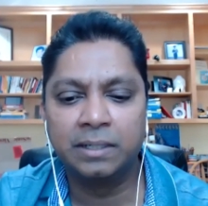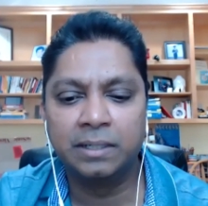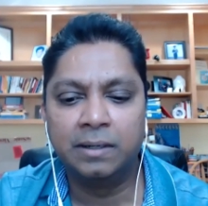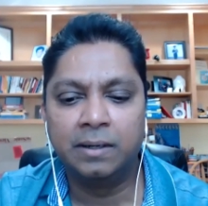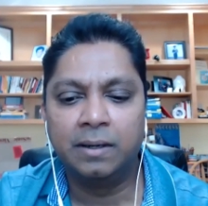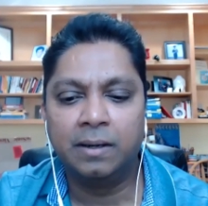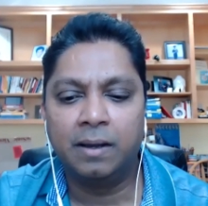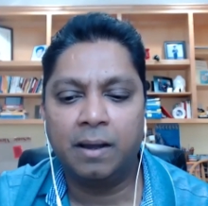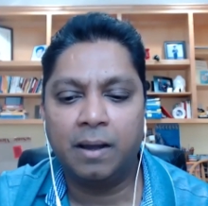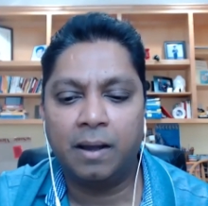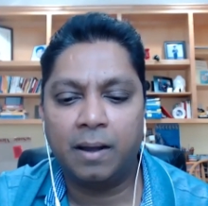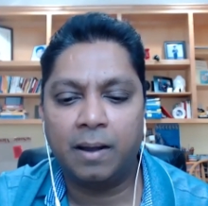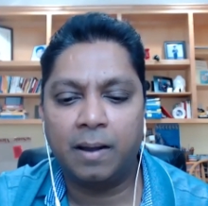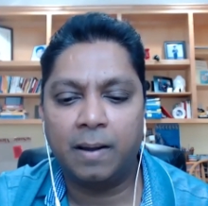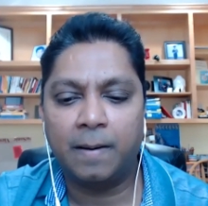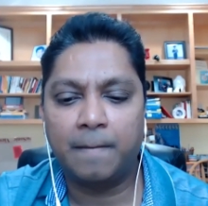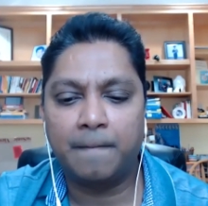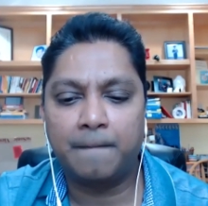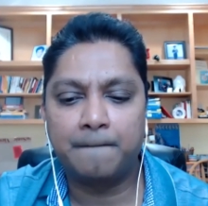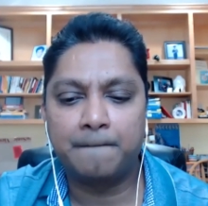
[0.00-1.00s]
mm-hmm.
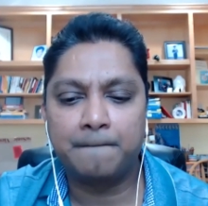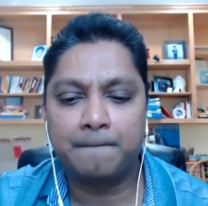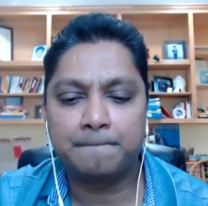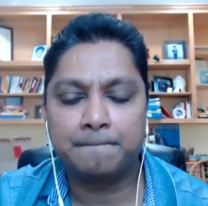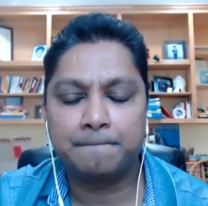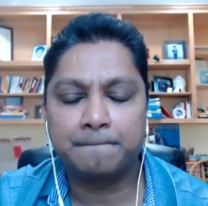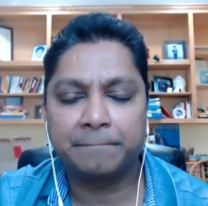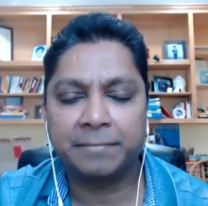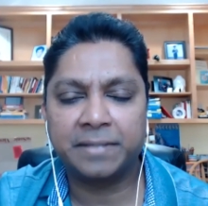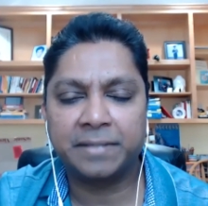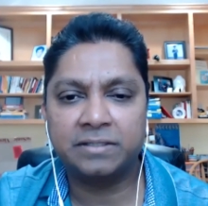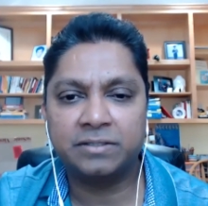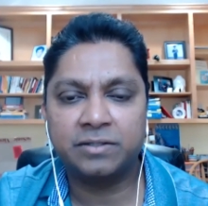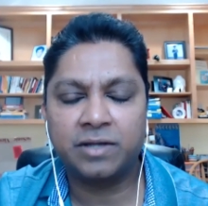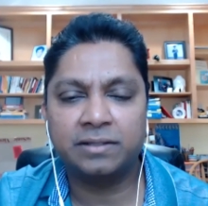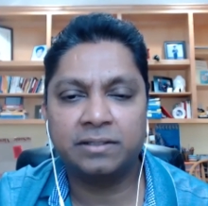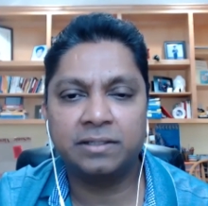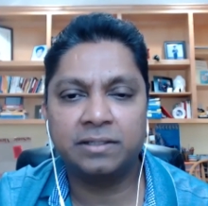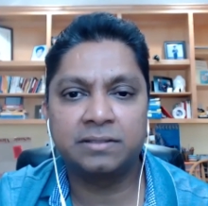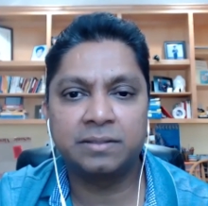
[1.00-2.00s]
um, so I
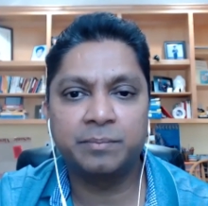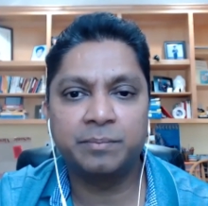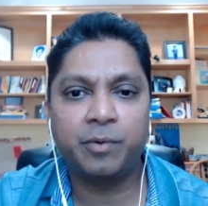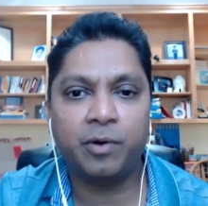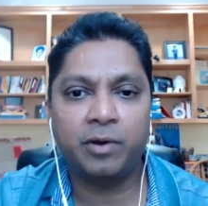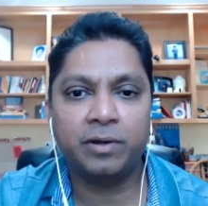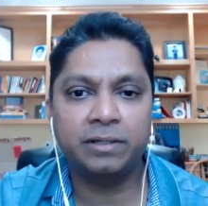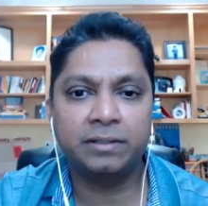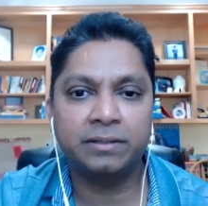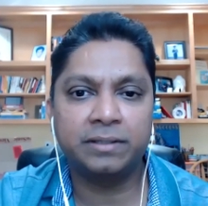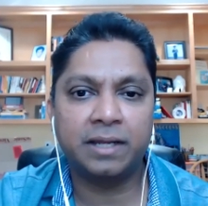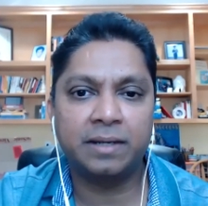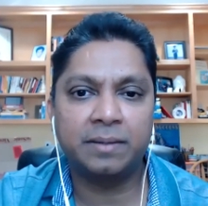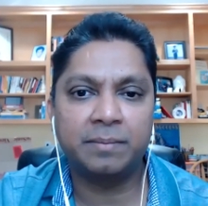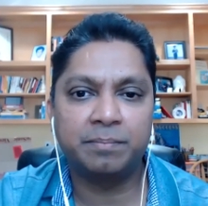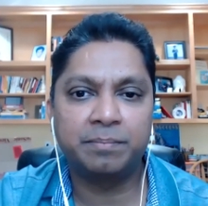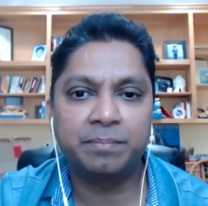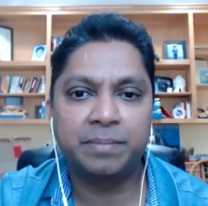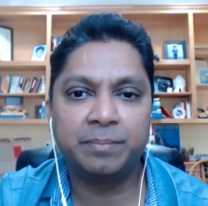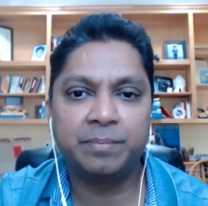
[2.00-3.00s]
think it's important that
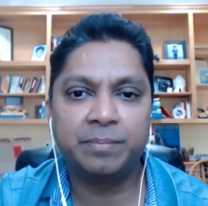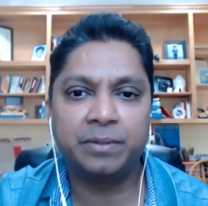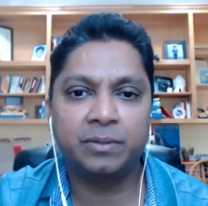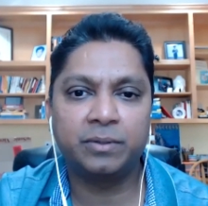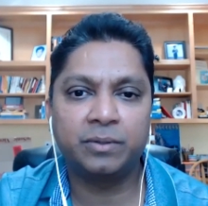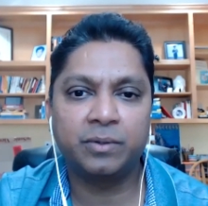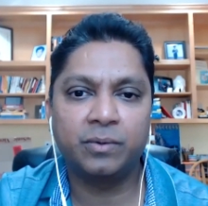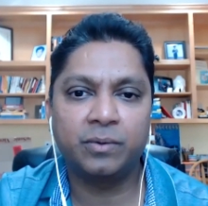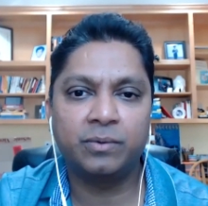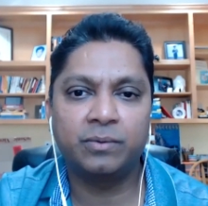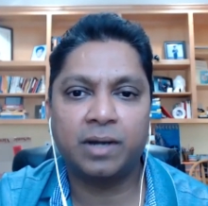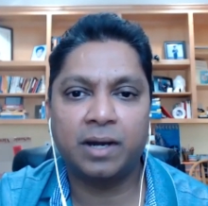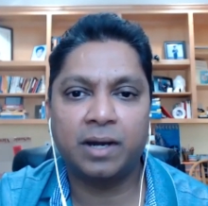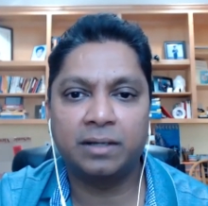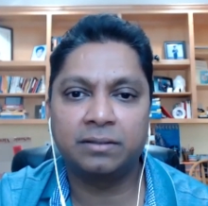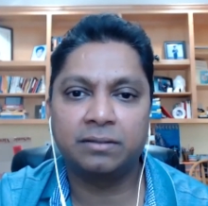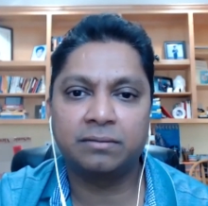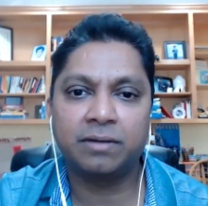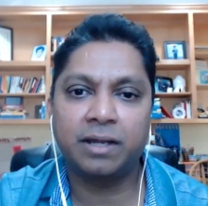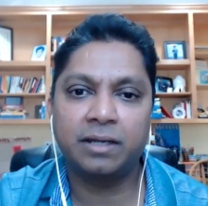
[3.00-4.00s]
people know
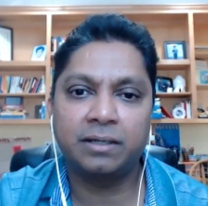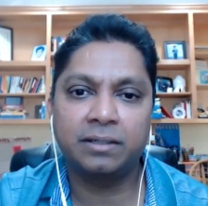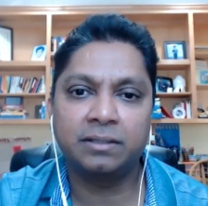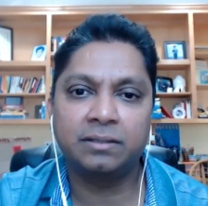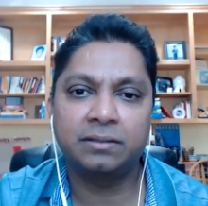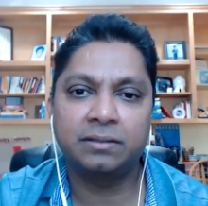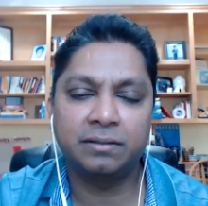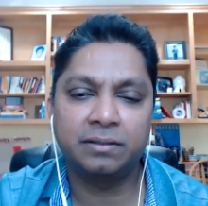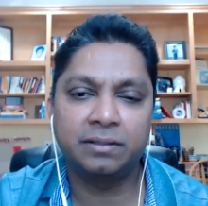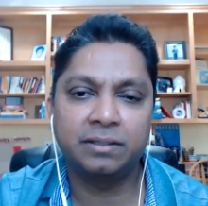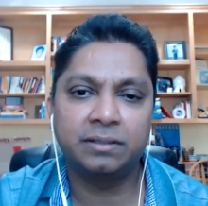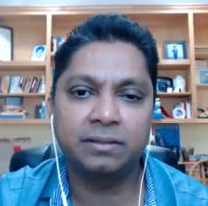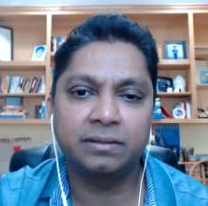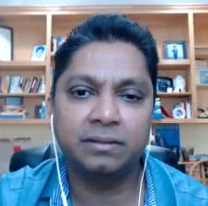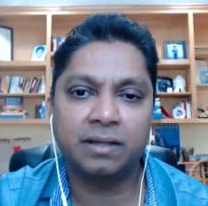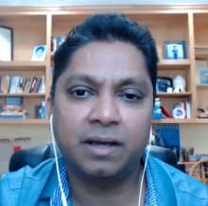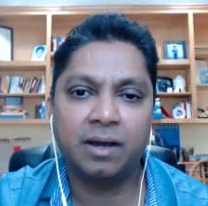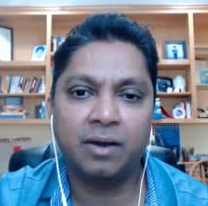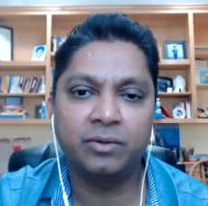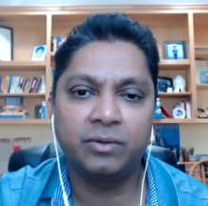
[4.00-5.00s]
underwriting the
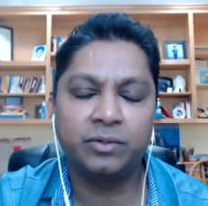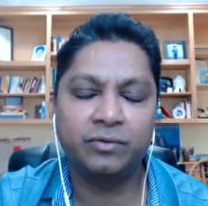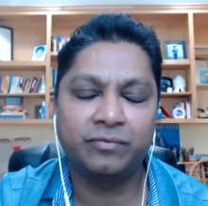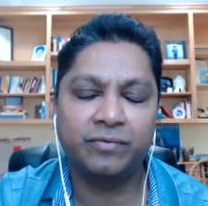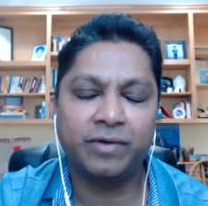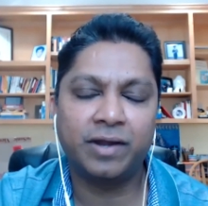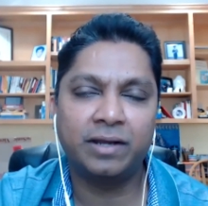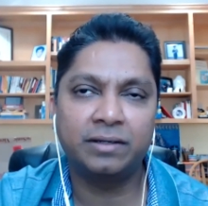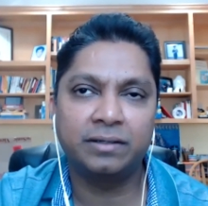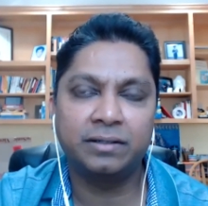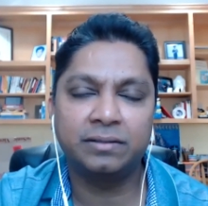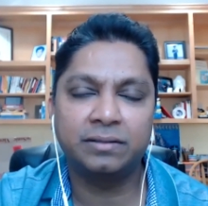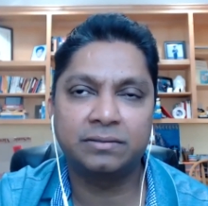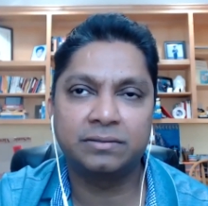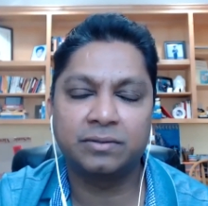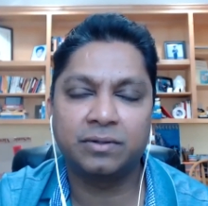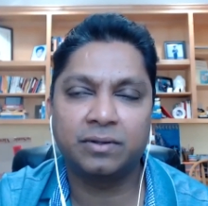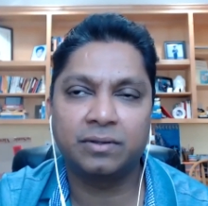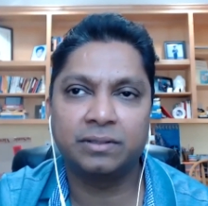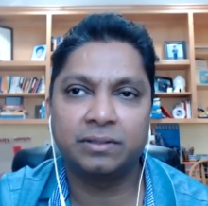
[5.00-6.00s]
deal. How do you find deals
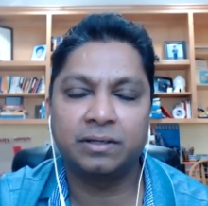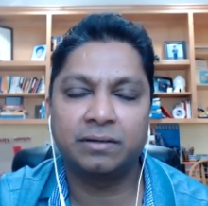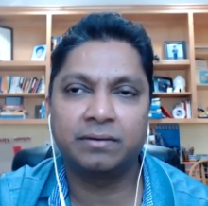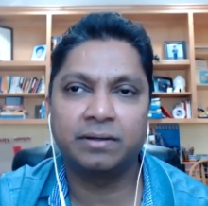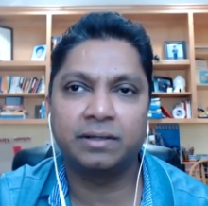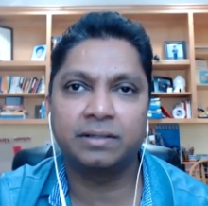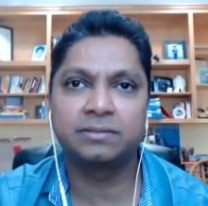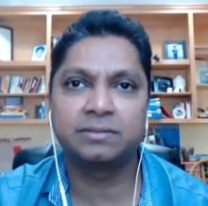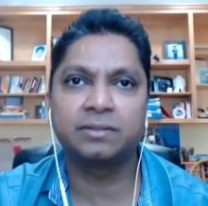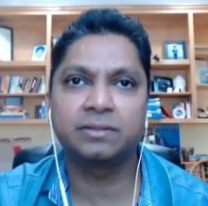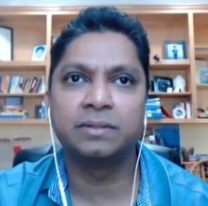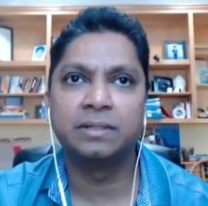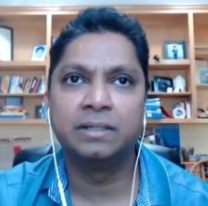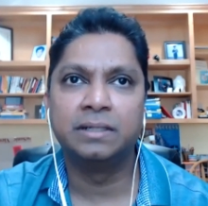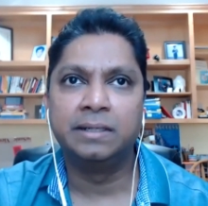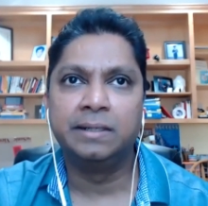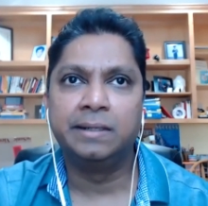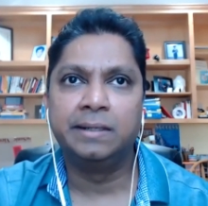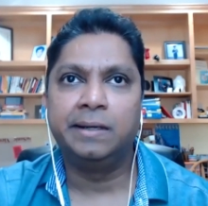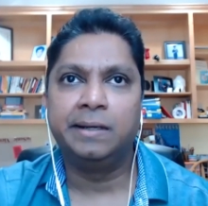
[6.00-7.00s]
and all that, right? So,
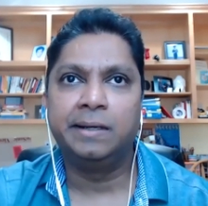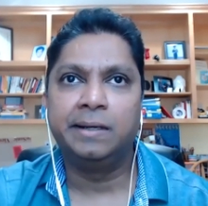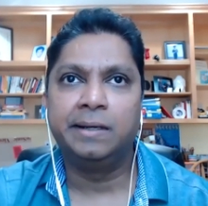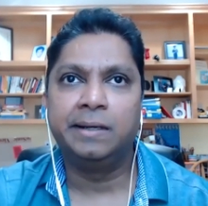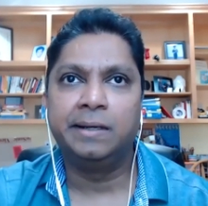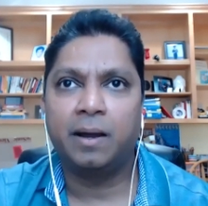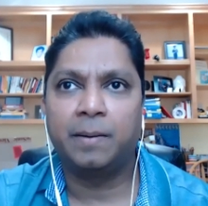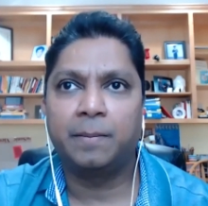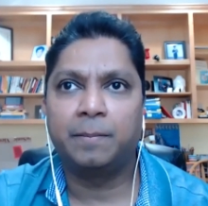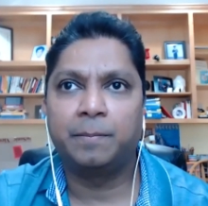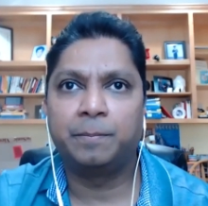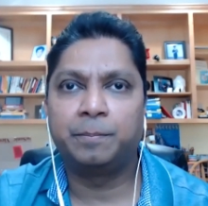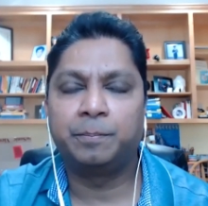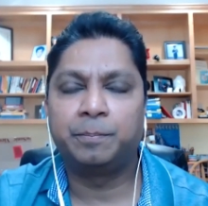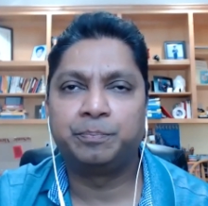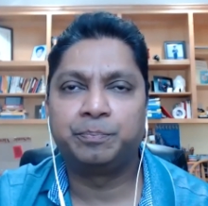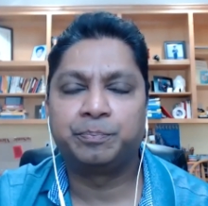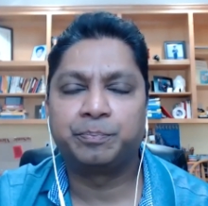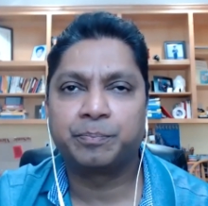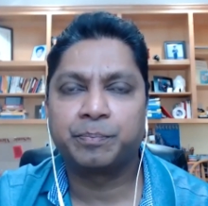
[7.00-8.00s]
um,
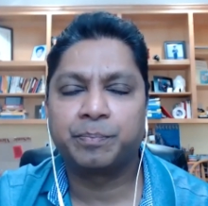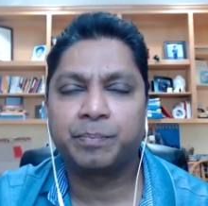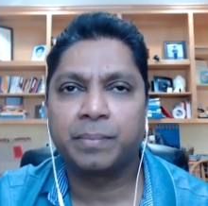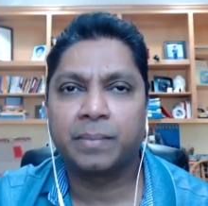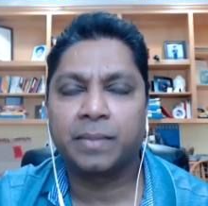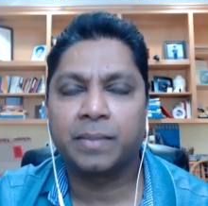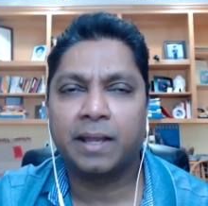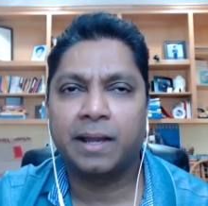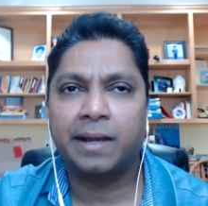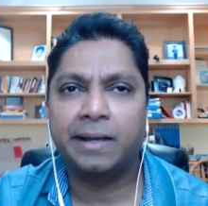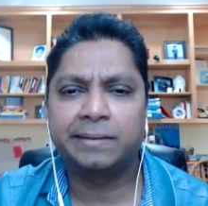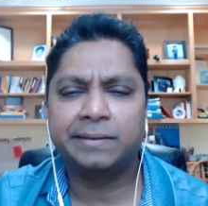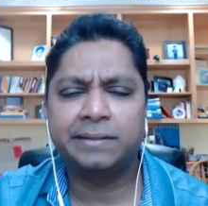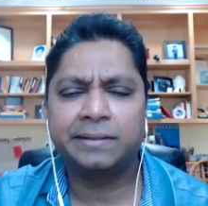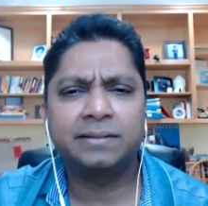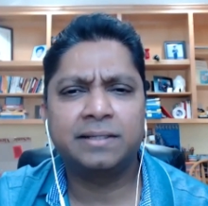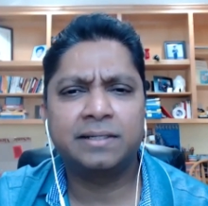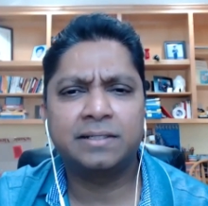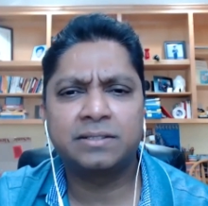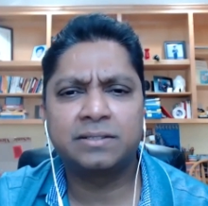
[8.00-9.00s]
I
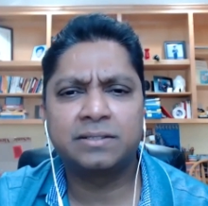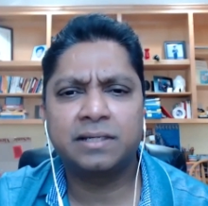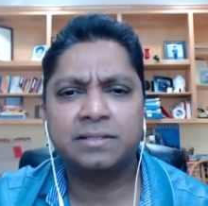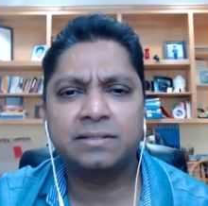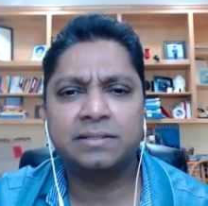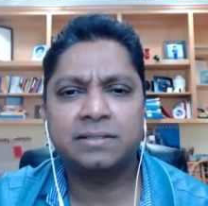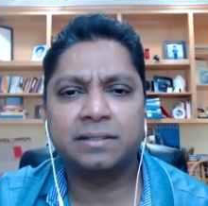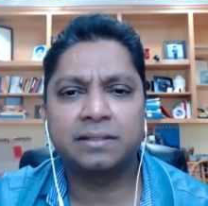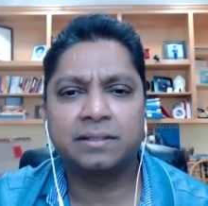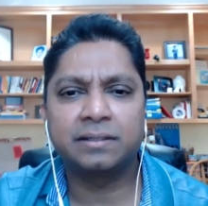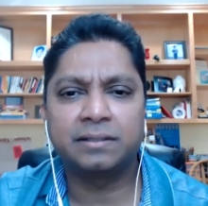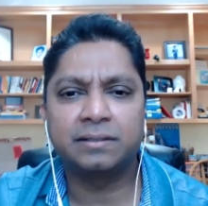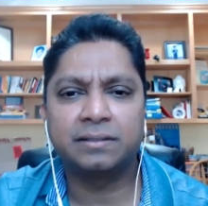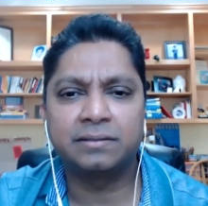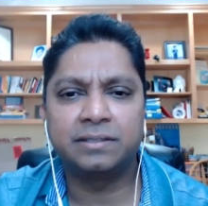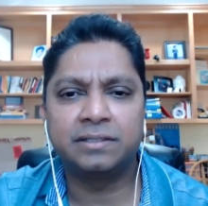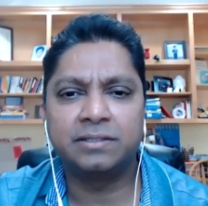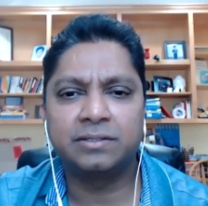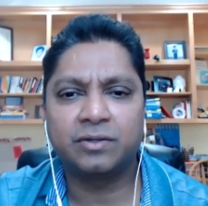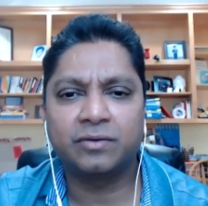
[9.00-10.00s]
think that's that's the
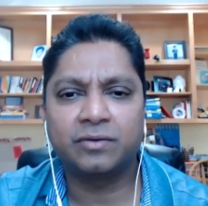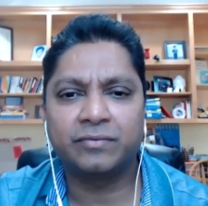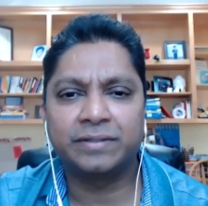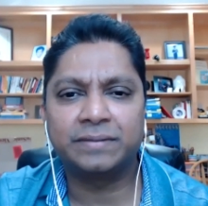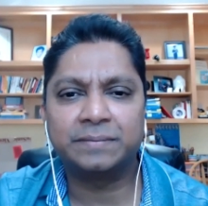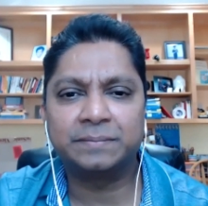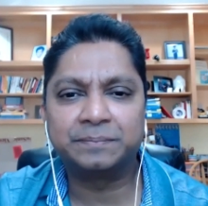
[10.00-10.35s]
gist of it.